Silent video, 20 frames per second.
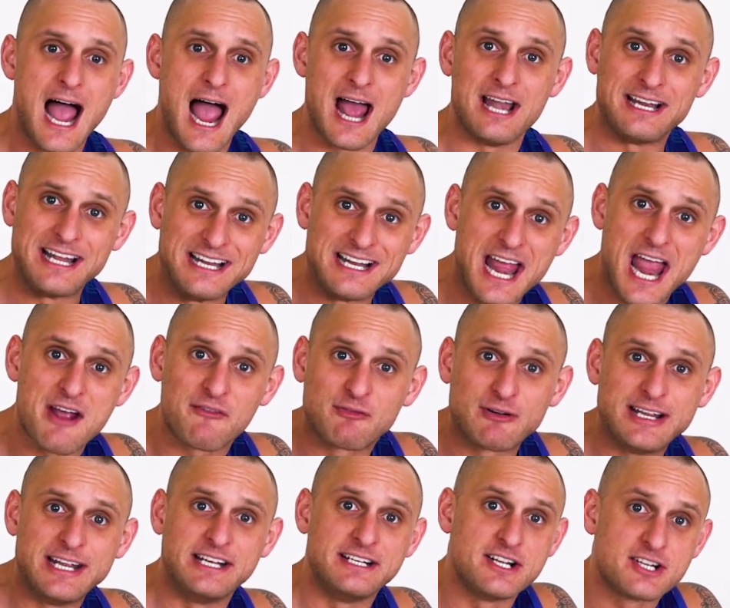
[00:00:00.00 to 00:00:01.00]
And in
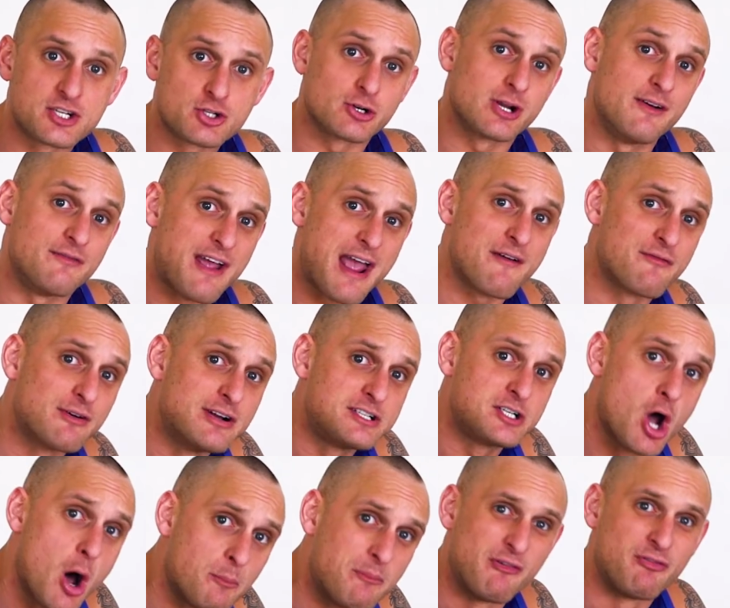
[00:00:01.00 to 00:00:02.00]
every industry of every
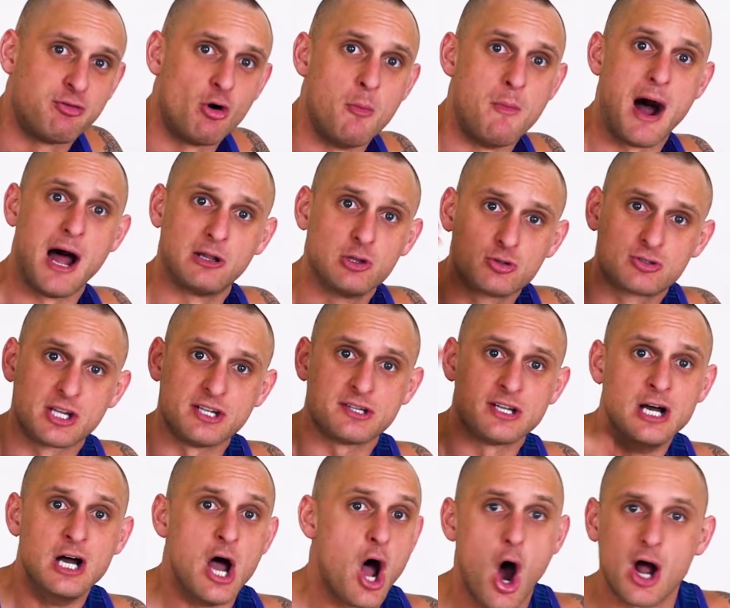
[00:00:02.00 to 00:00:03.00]
top performer I looked at,
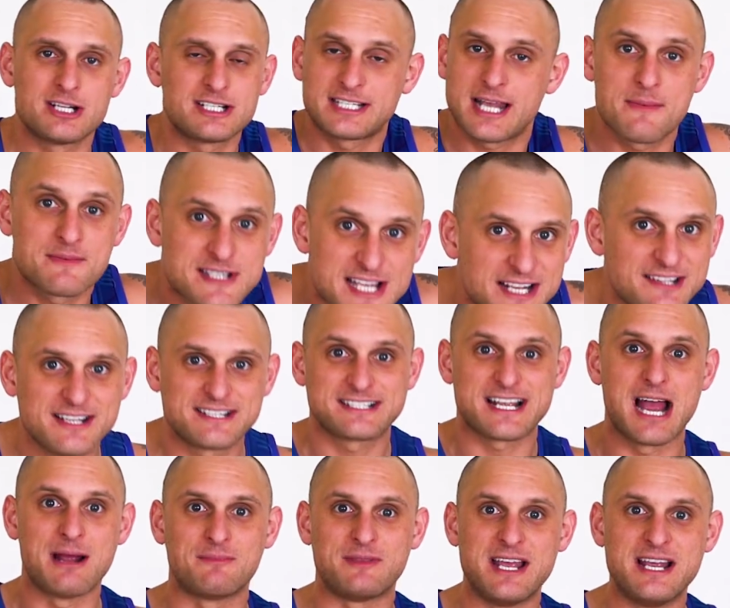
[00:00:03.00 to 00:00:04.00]
I just kept seeing the
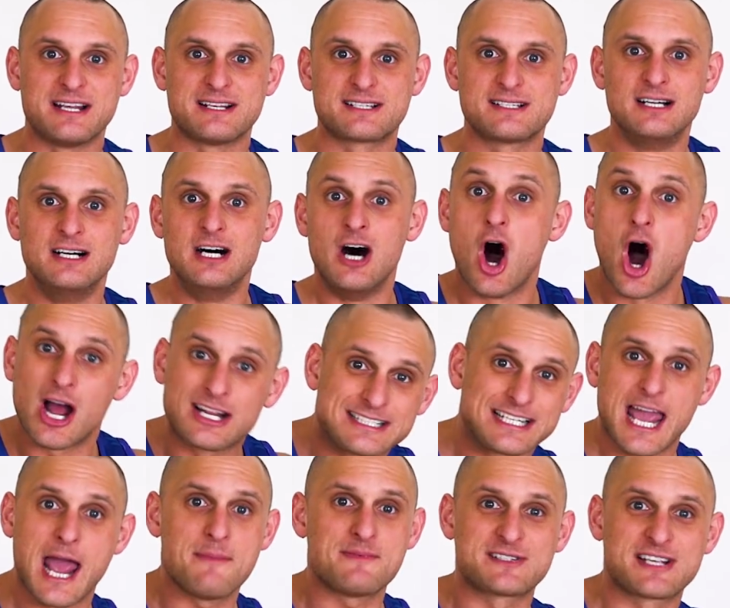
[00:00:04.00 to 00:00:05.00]
same things. I
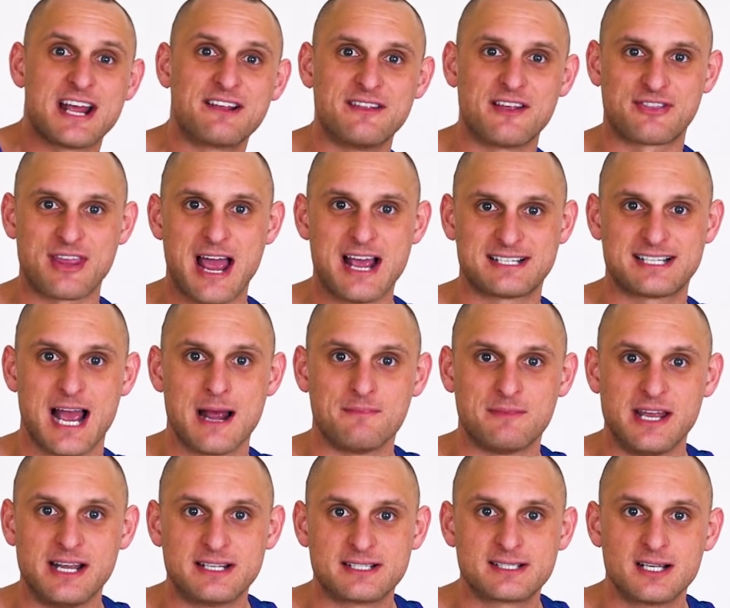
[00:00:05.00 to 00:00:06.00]
kept seeing the th
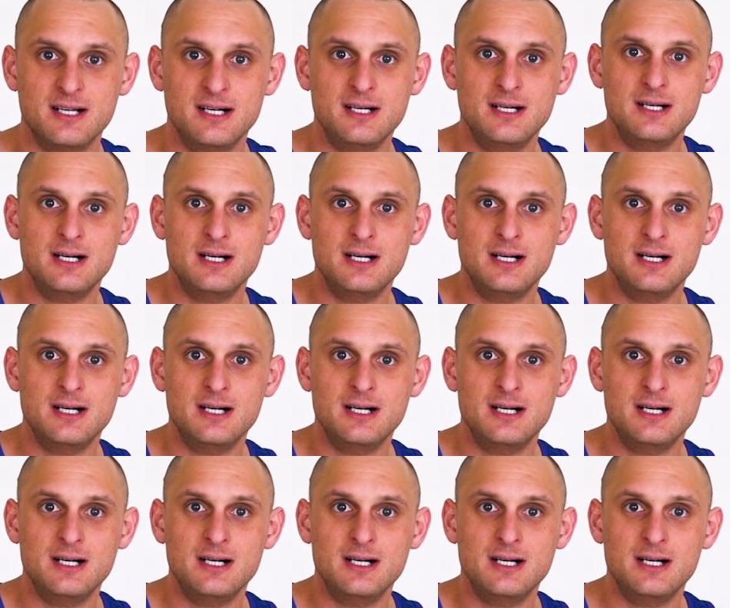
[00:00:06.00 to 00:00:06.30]
same things.